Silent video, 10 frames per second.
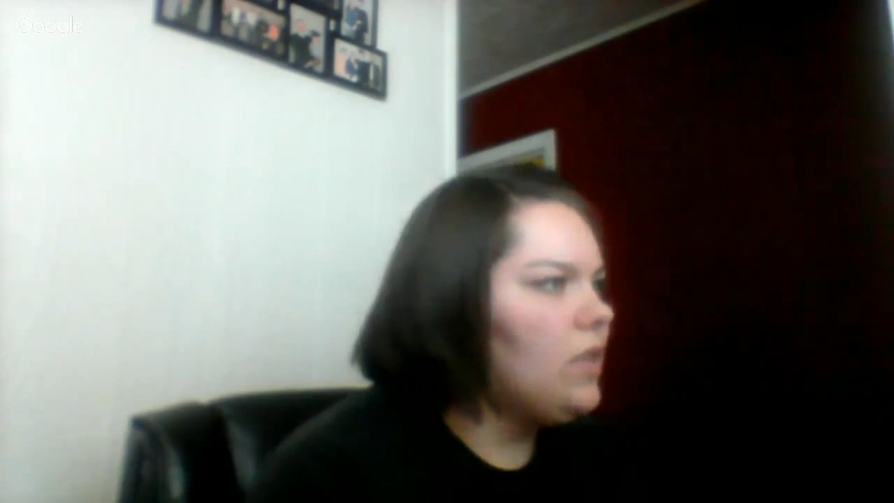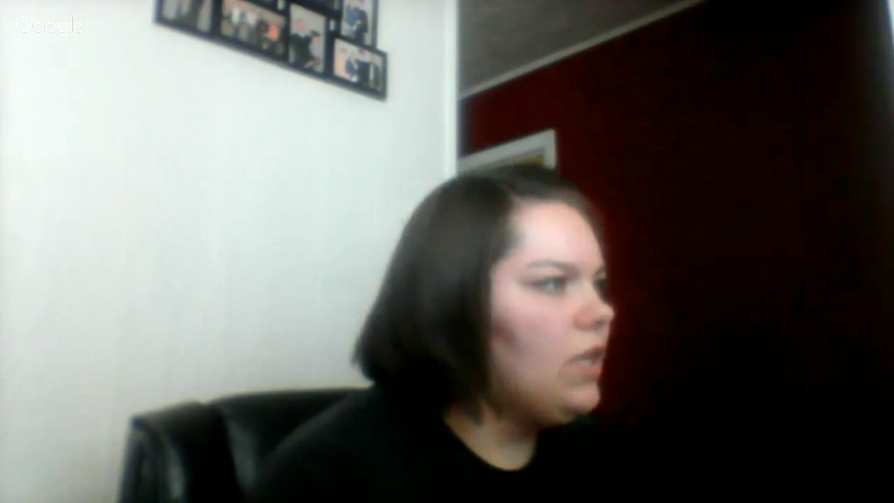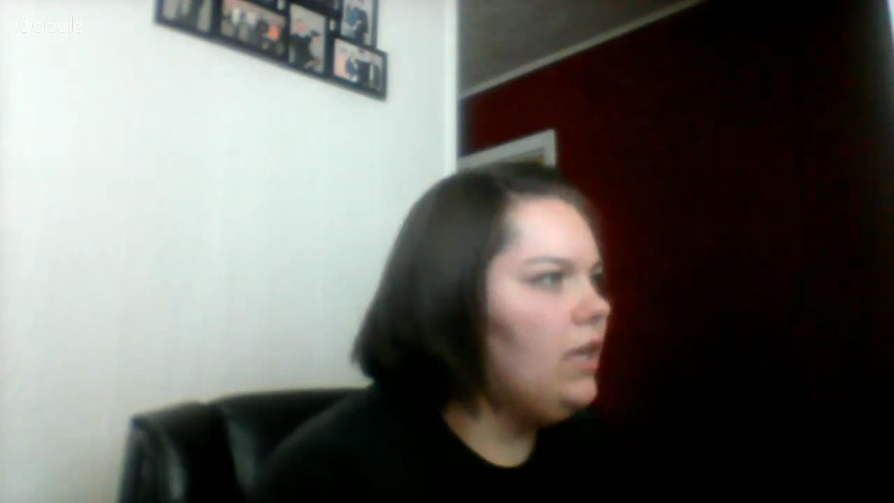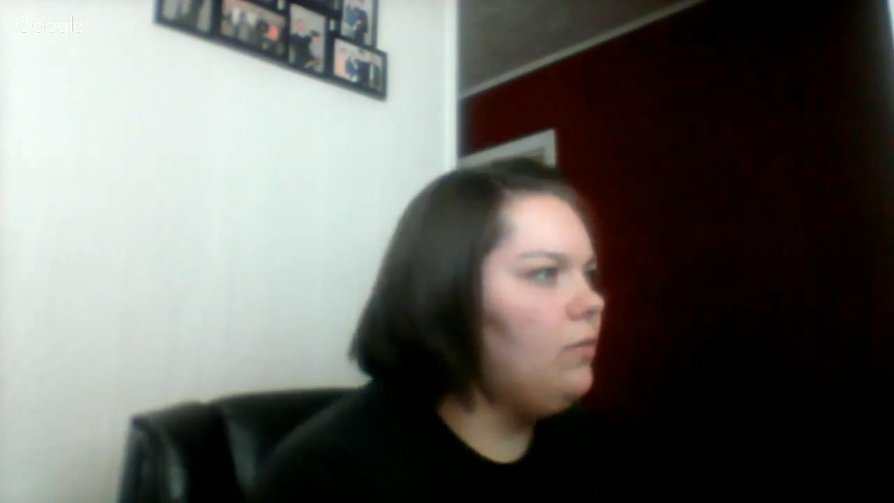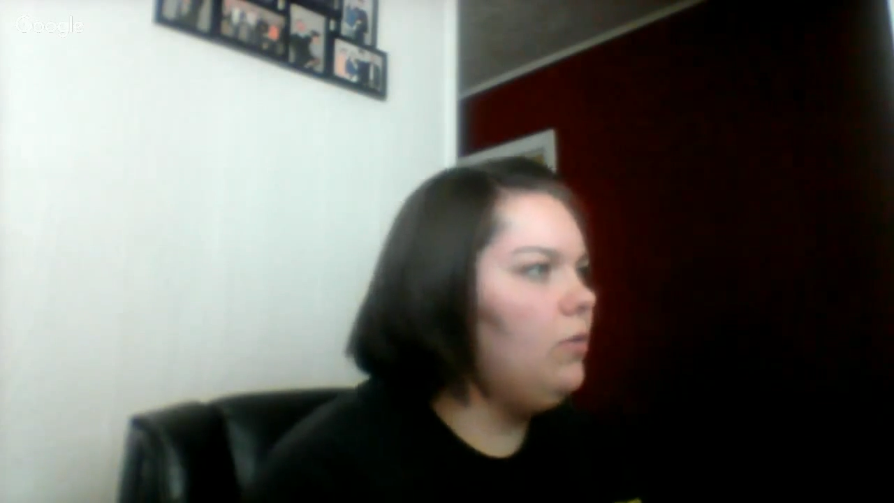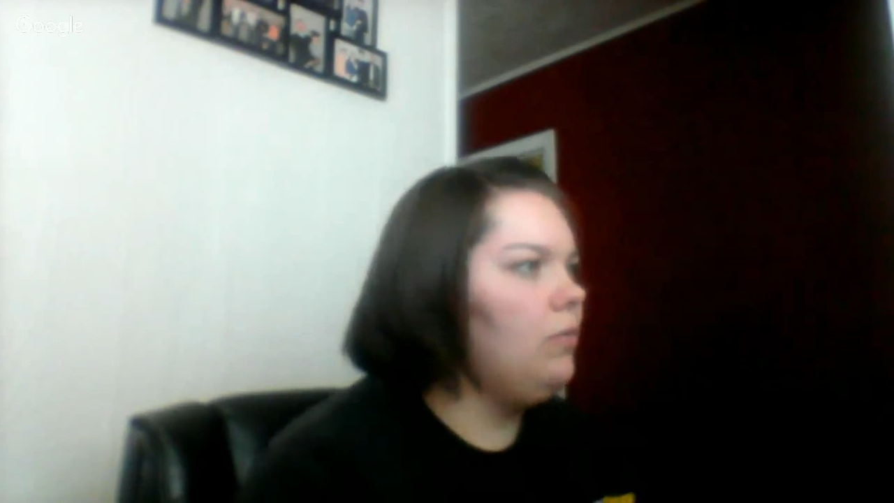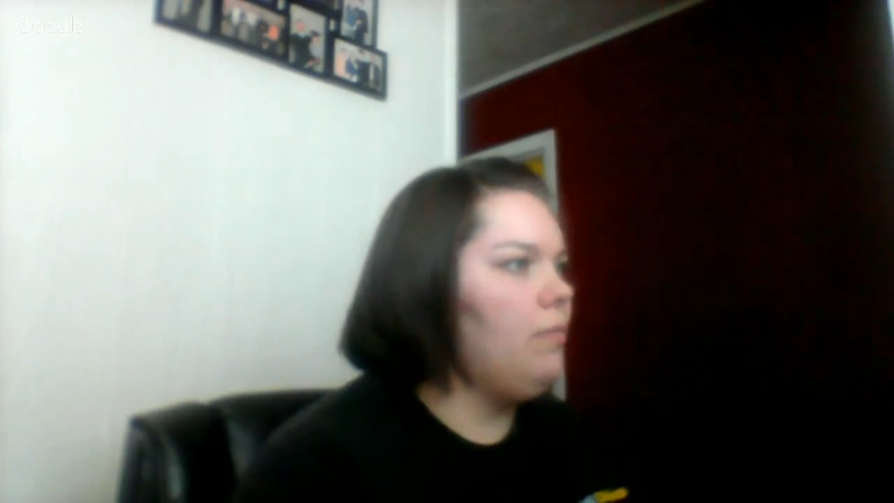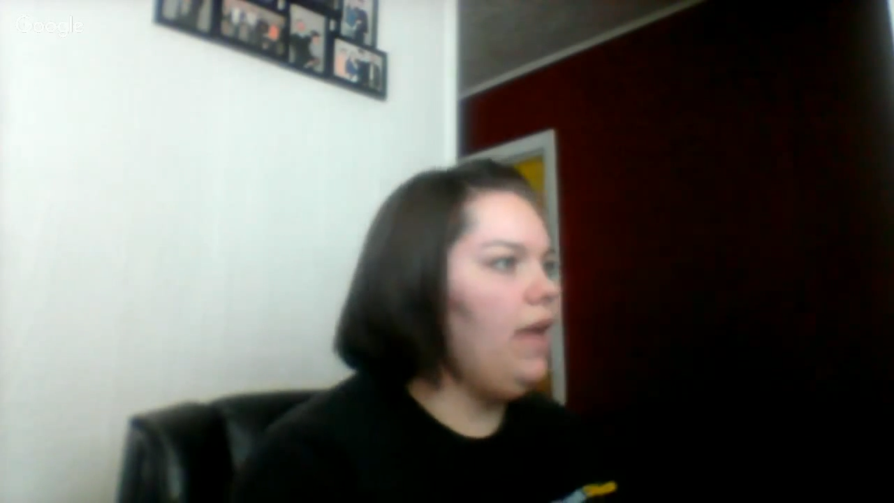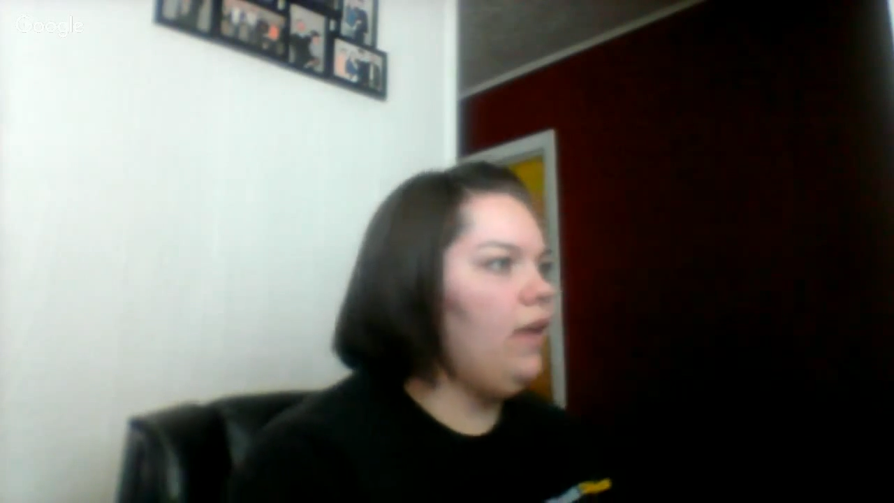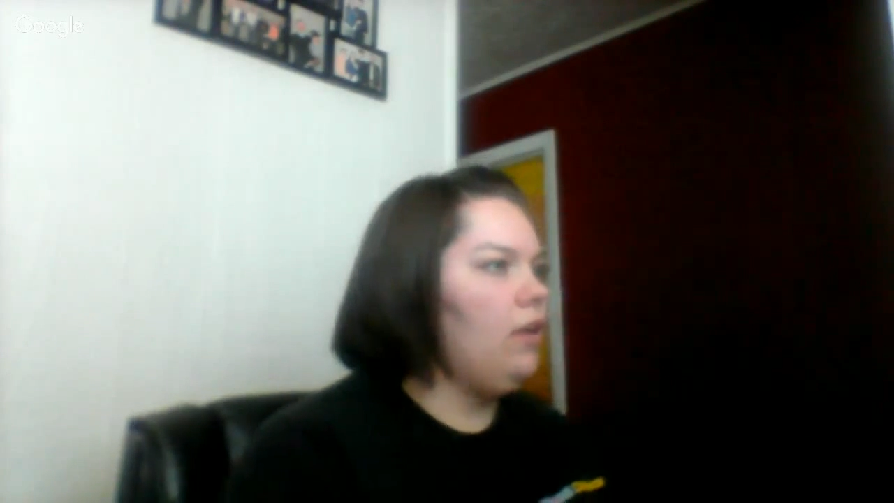It will
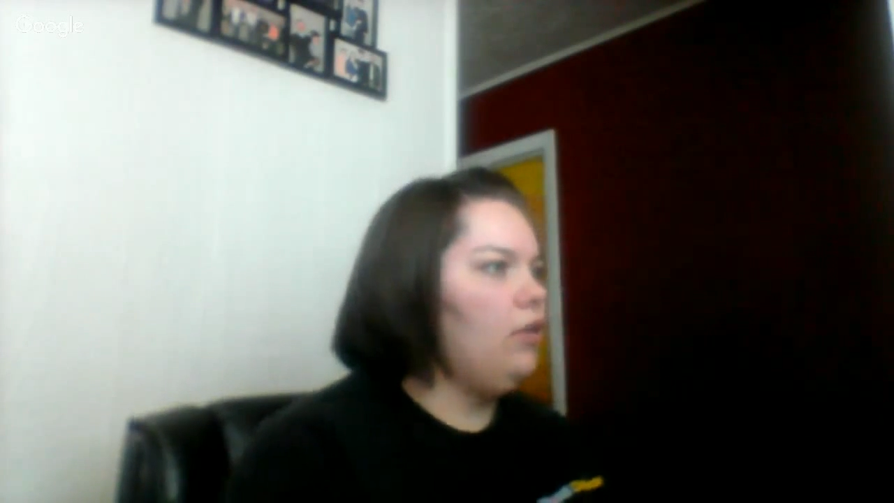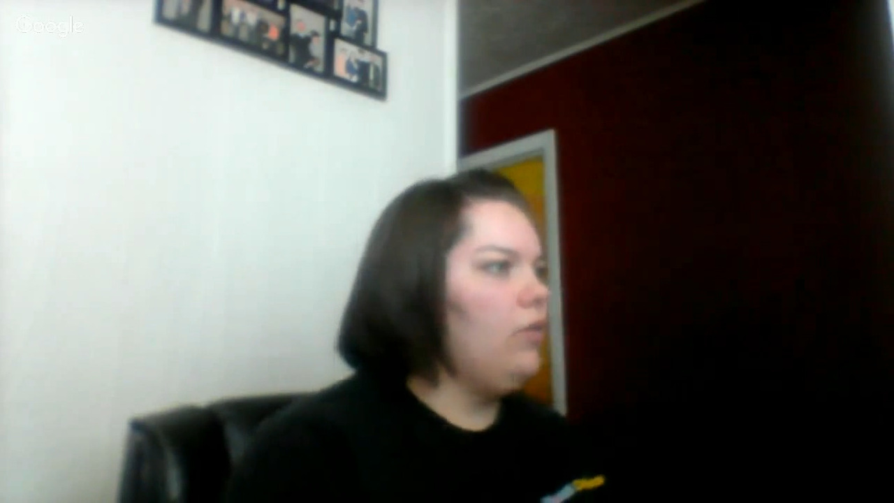make a new